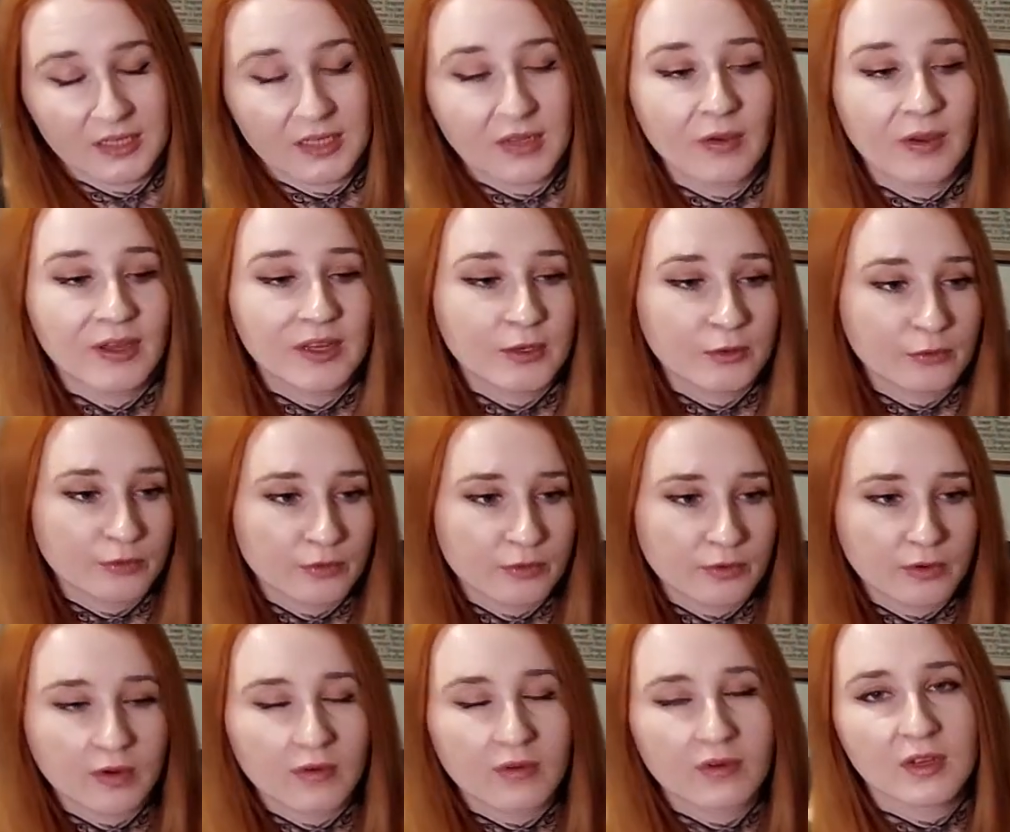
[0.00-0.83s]
Now, I know
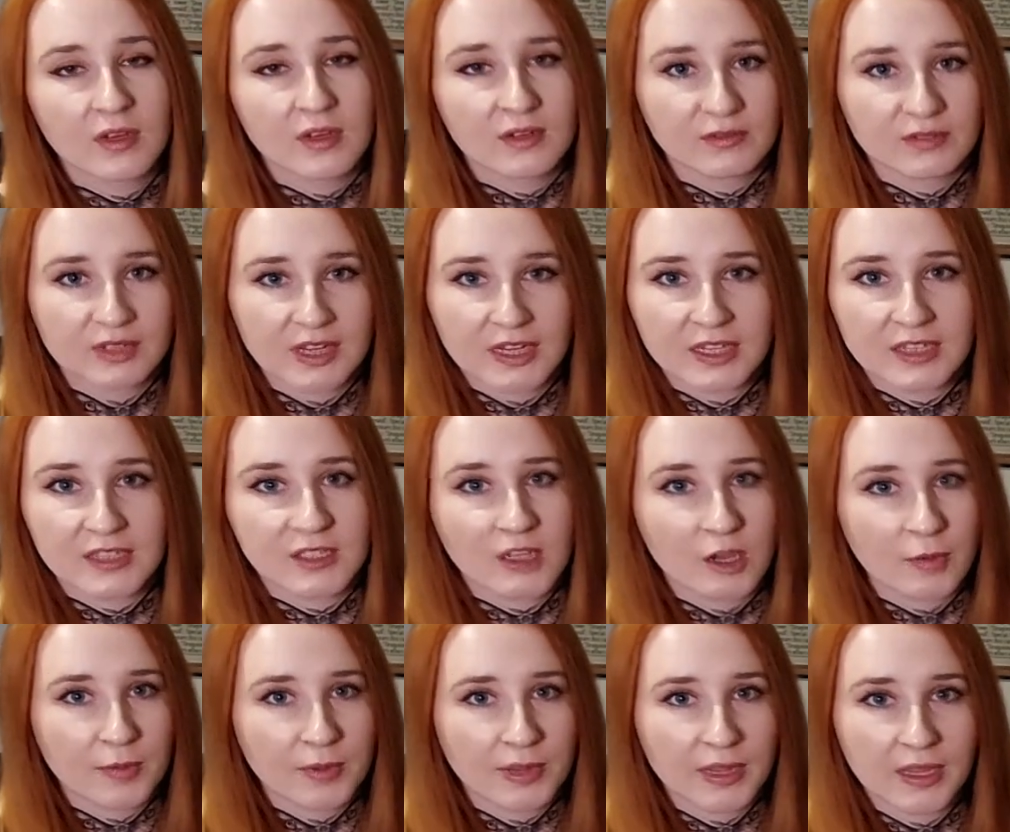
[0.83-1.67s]
there are a lot of decks
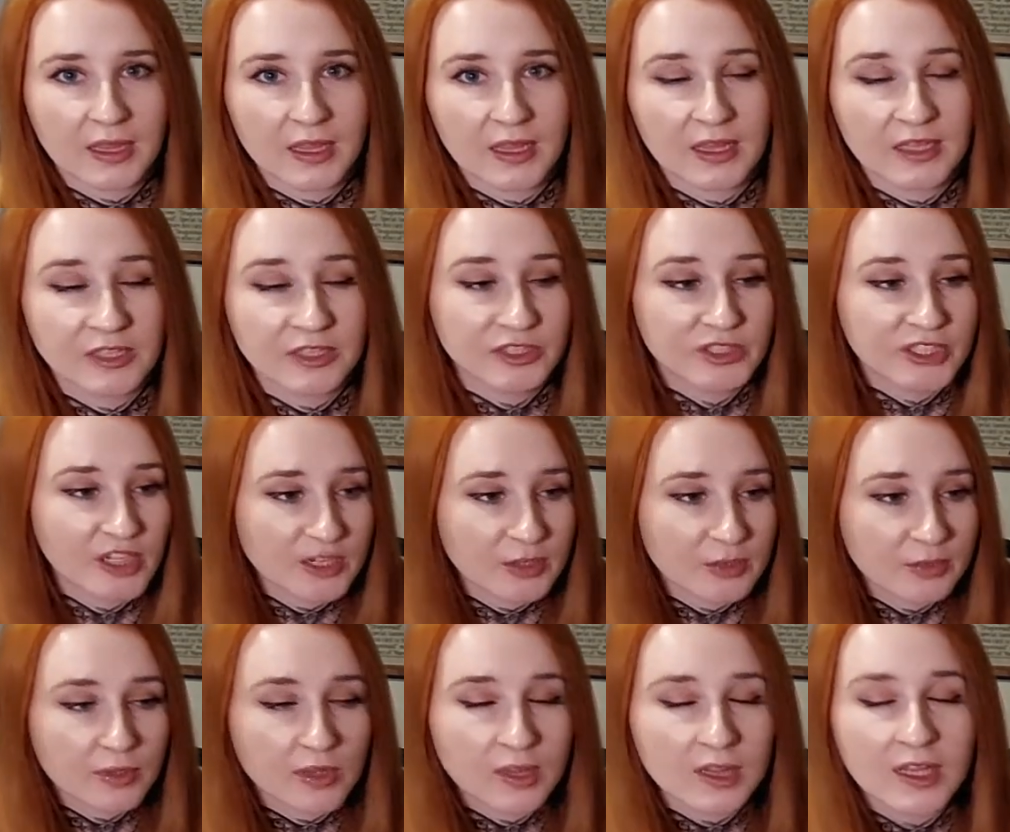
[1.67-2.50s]
topping in
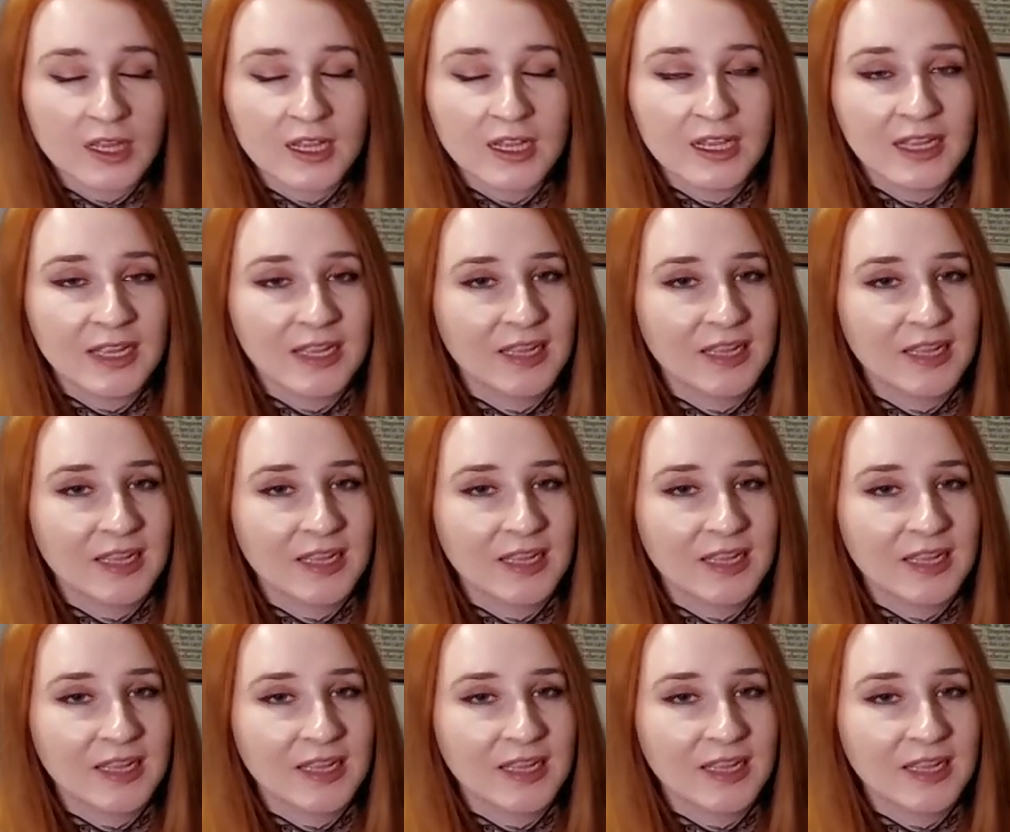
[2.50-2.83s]
general.